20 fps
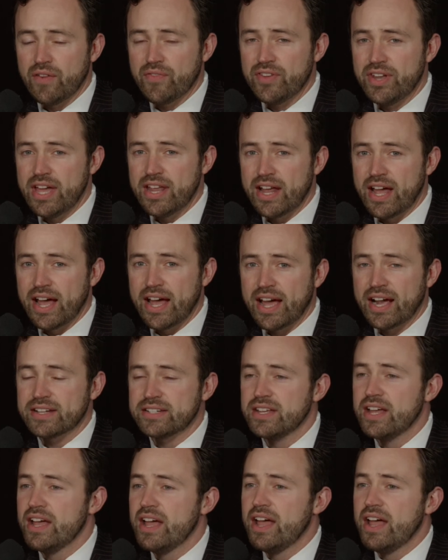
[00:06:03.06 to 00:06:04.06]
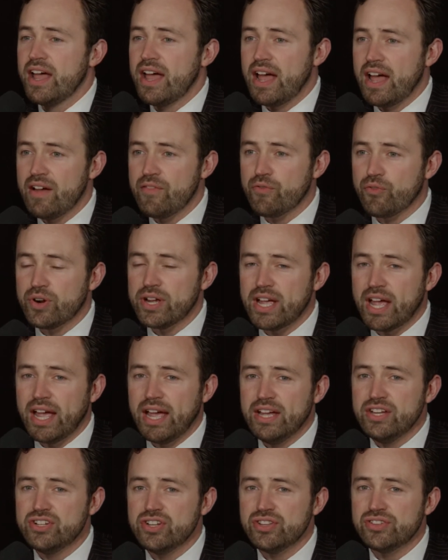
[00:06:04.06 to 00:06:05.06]
of the Data Act. Every
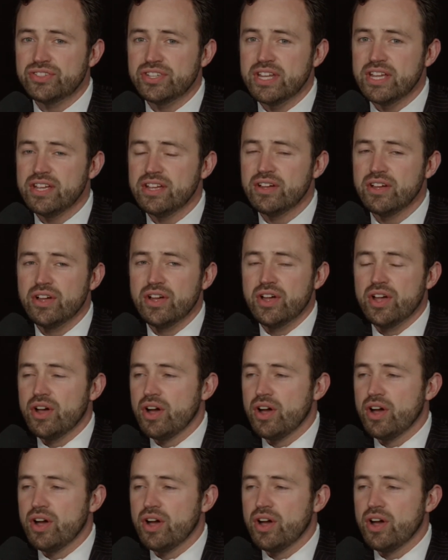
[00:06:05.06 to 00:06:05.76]
agency